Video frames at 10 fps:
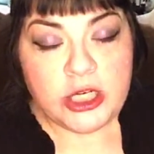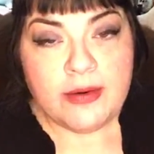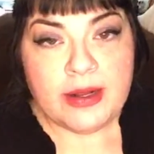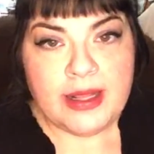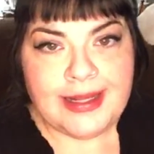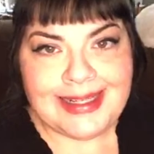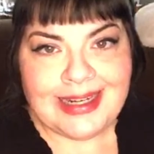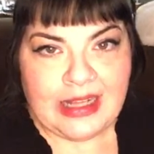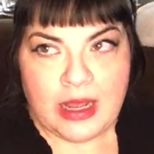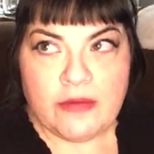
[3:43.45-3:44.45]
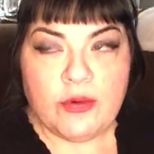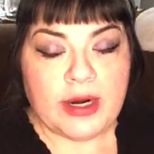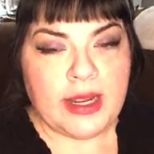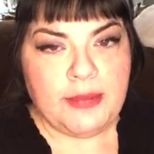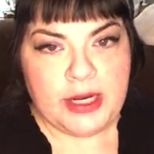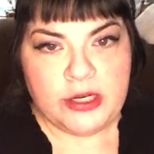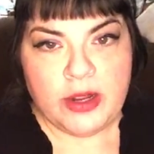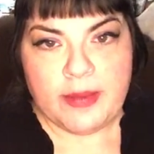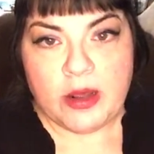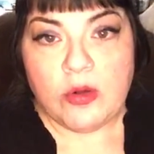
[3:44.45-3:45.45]
I realized a lot of what I had been
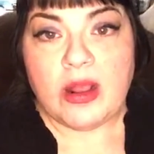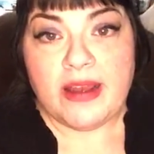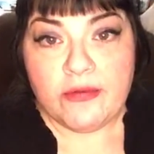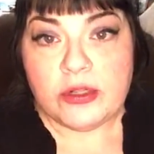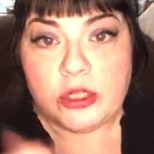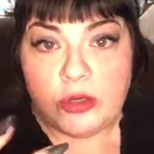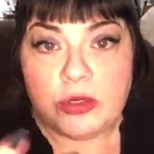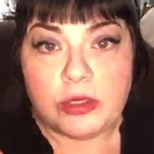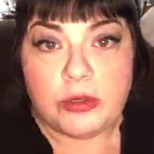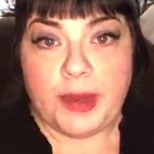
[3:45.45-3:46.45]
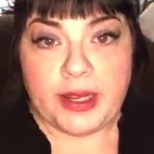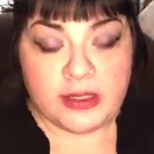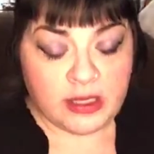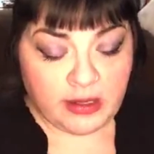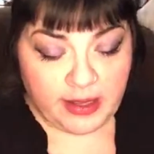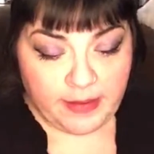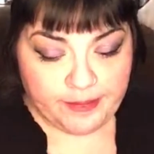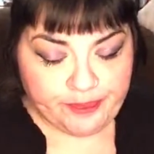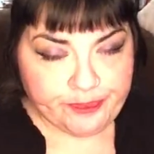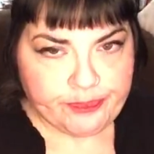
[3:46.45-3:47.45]
doing my whole life was hoodoo, basically.
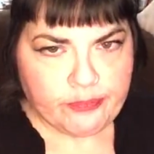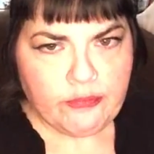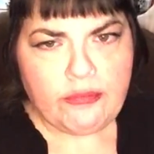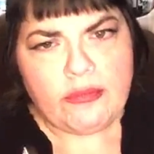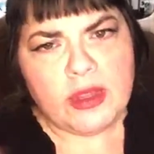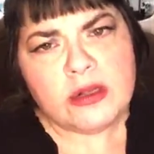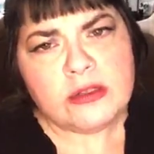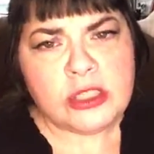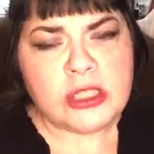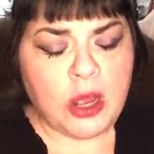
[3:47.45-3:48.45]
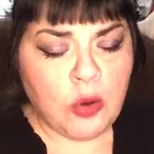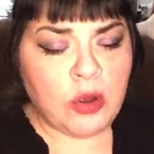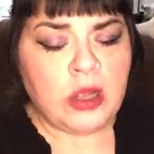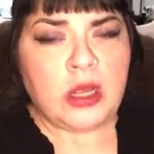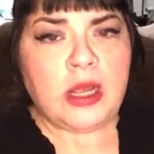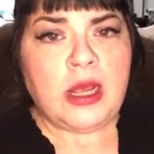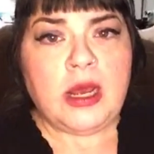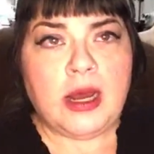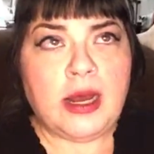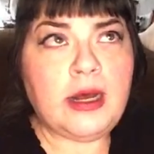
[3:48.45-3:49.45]
So,
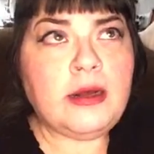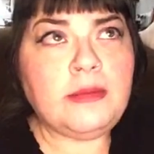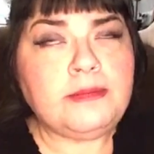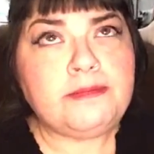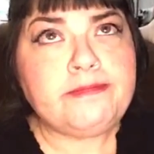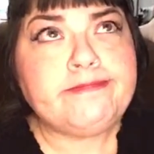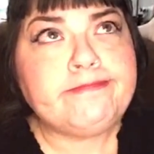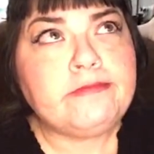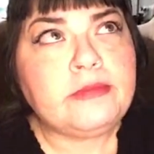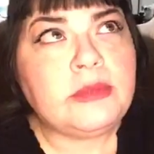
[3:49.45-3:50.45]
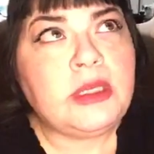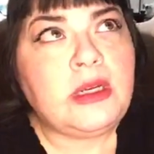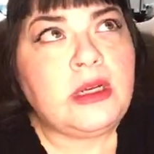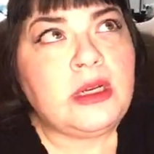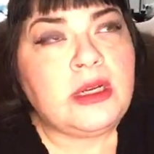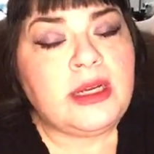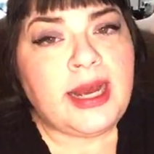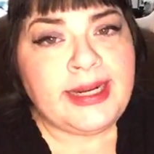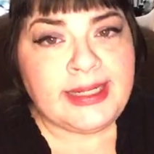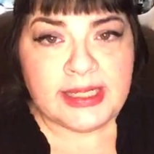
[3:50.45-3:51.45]
um,
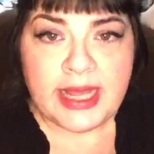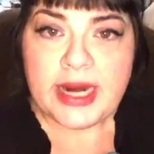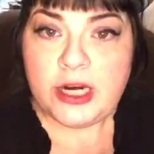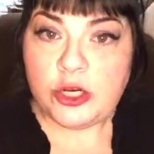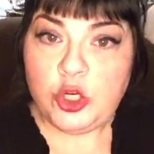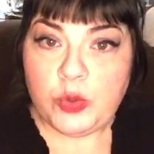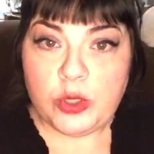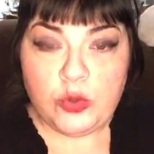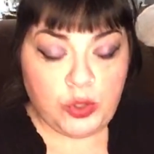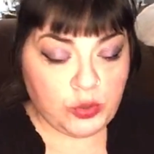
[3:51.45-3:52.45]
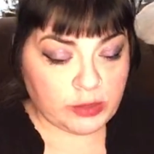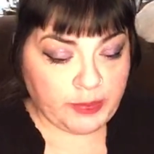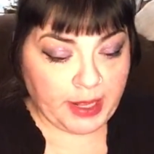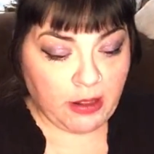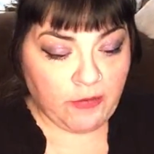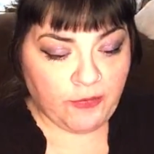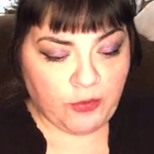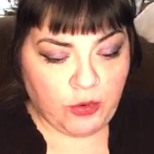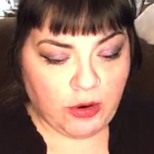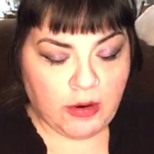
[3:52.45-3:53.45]
I decided to do a hoodoo spell
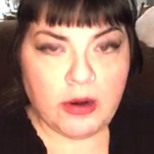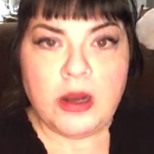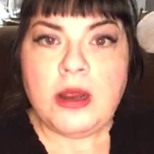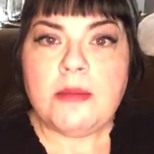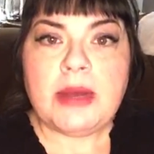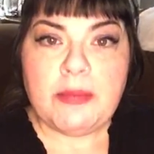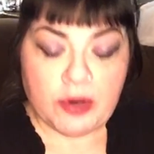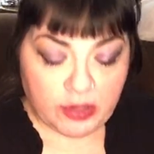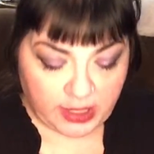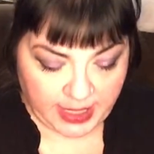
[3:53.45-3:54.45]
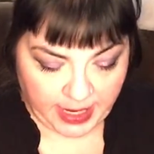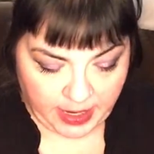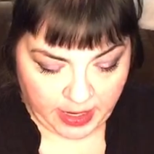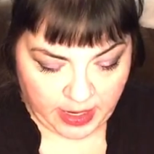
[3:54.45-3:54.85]
for my birthday.